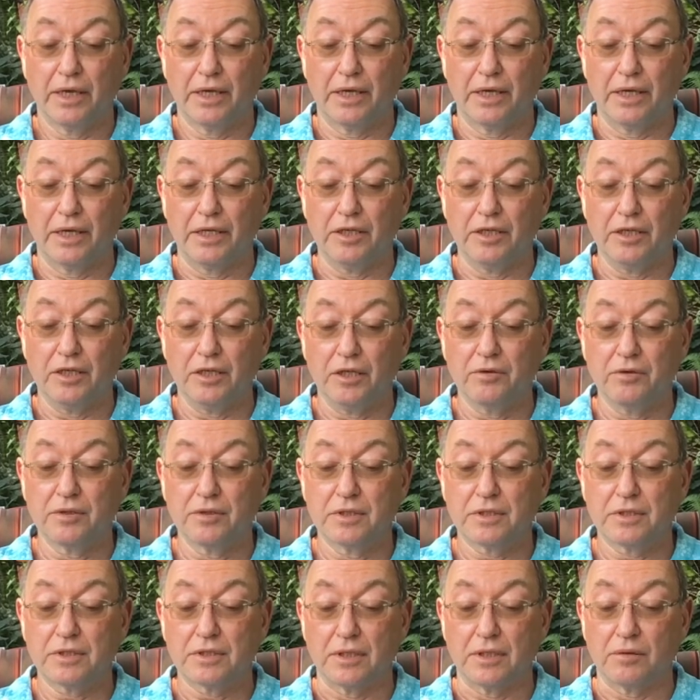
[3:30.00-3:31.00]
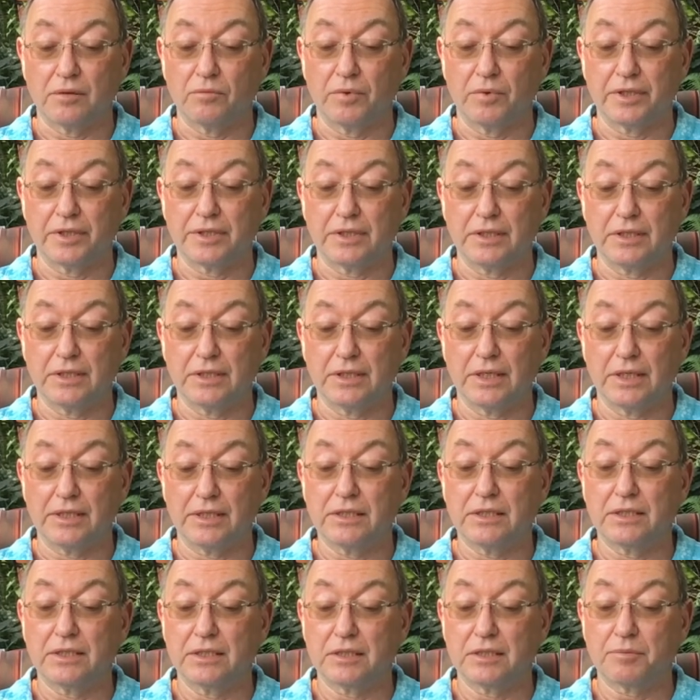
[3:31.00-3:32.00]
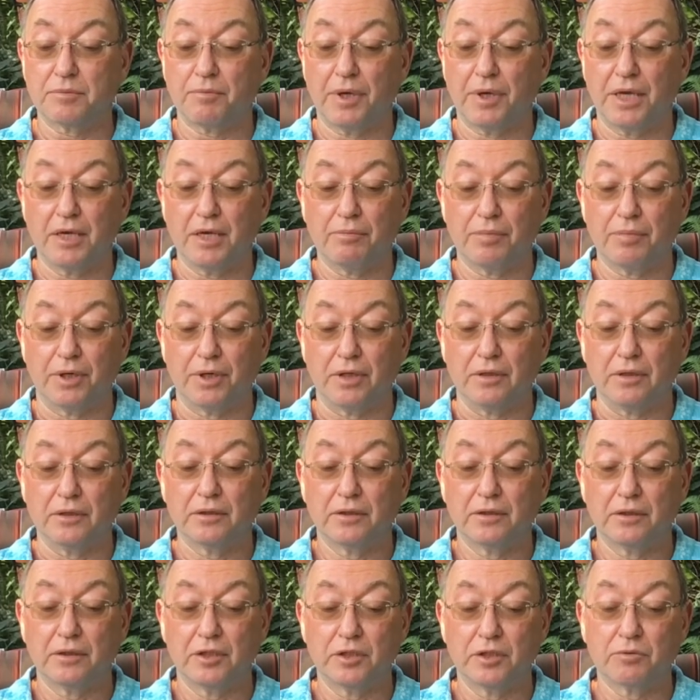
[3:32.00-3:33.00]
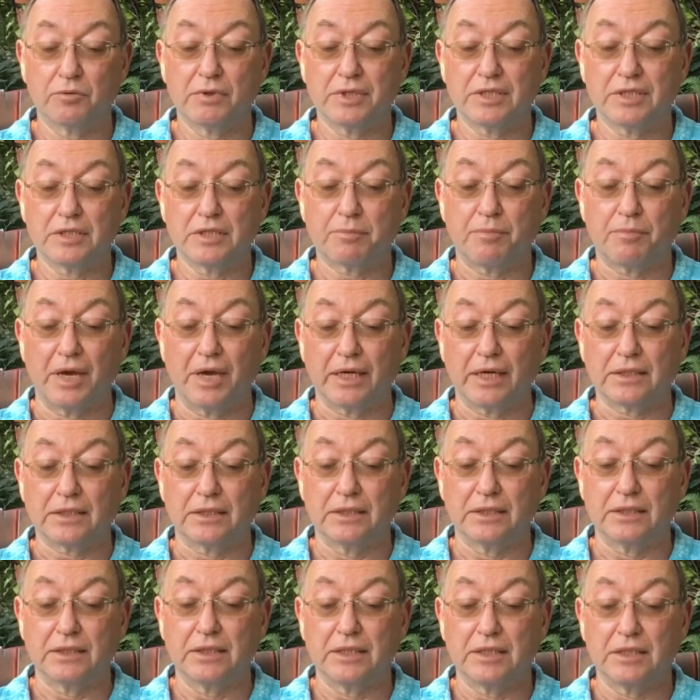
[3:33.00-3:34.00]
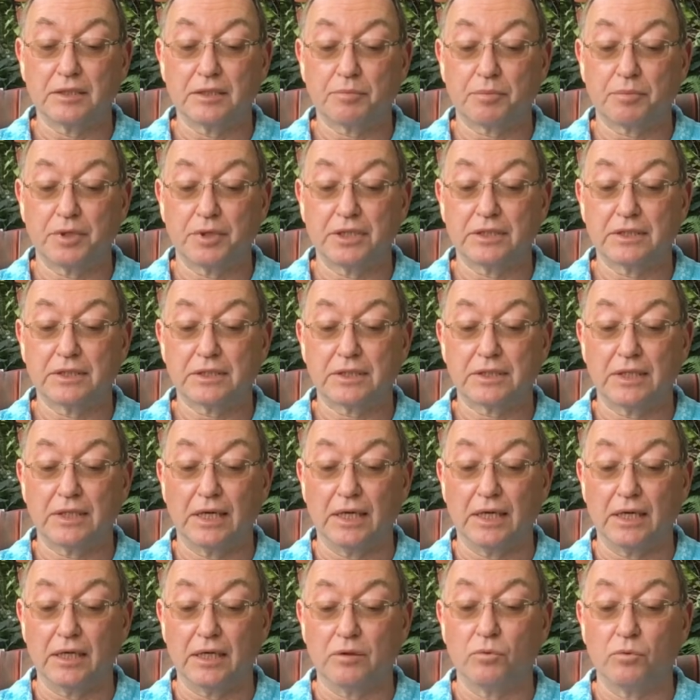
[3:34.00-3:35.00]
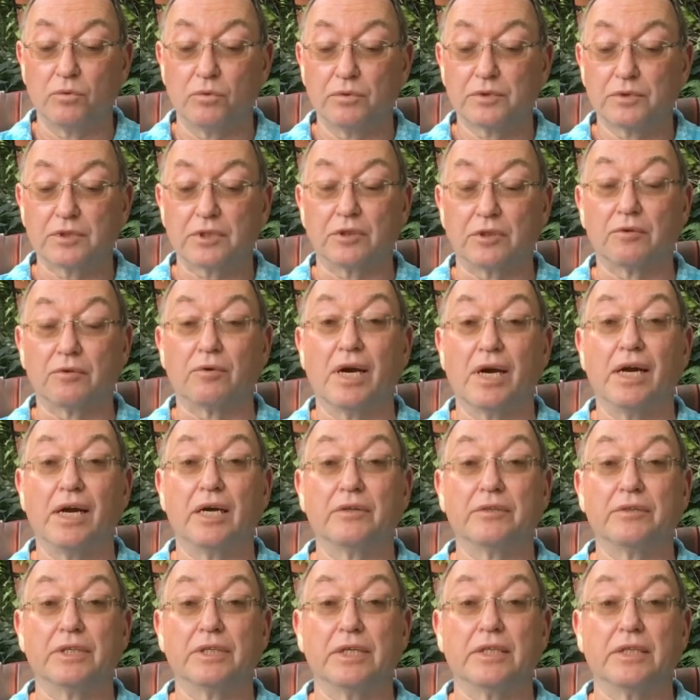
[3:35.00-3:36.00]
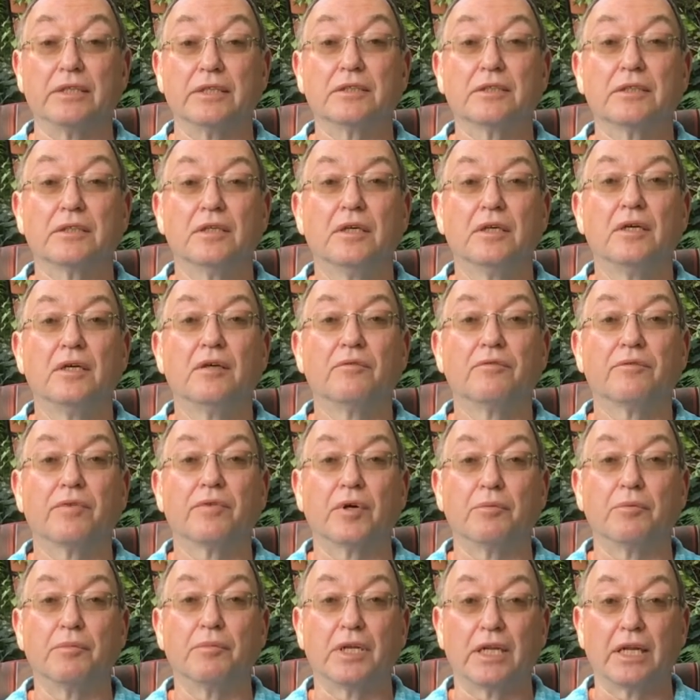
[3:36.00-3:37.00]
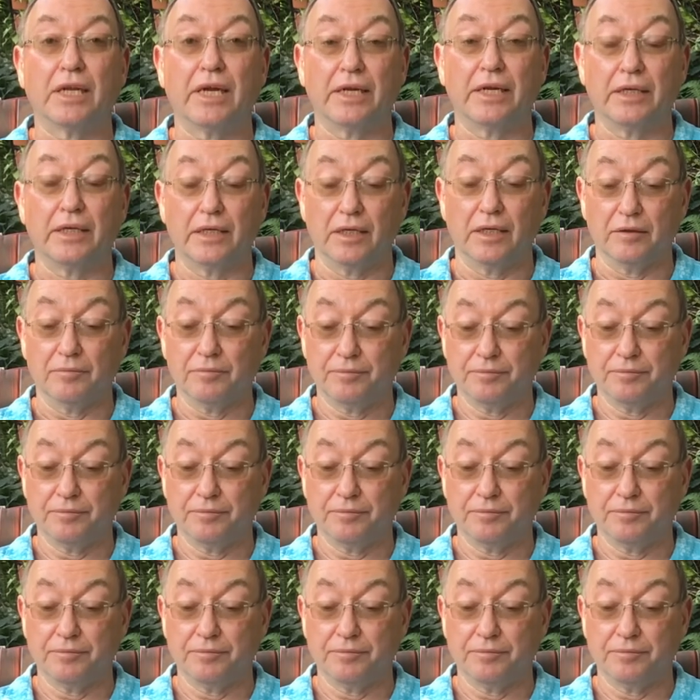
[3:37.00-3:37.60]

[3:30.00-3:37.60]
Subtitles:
in unison with indigenous people who respected these pristine surroundings for millennia.